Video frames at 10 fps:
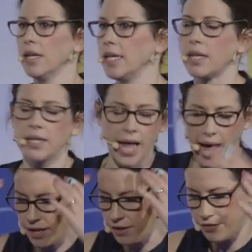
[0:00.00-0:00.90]
is a
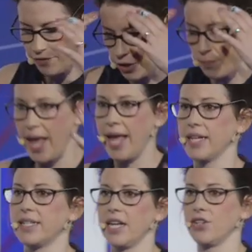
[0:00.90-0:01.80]
lack of you know, paying
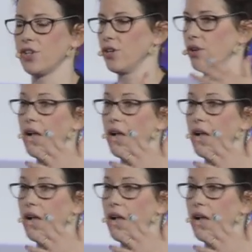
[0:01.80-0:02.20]
attention or